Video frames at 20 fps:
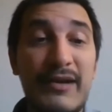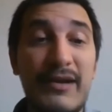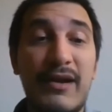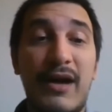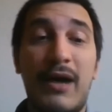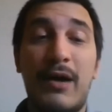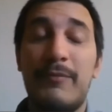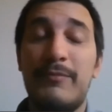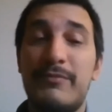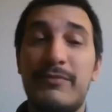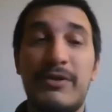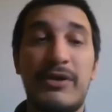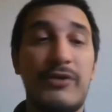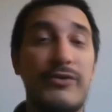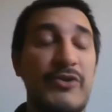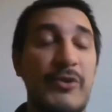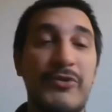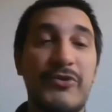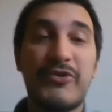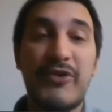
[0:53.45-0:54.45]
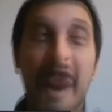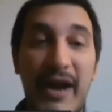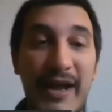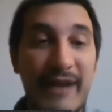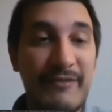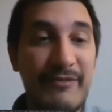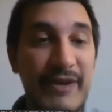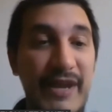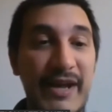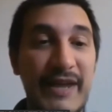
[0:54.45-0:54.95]
Um, you know, she was
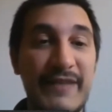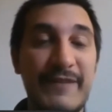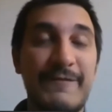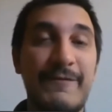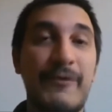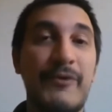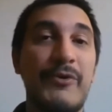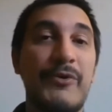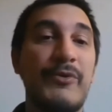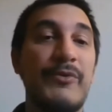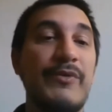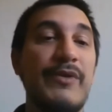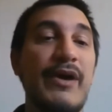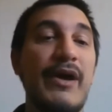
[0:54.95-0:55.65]
crying every day on the phone.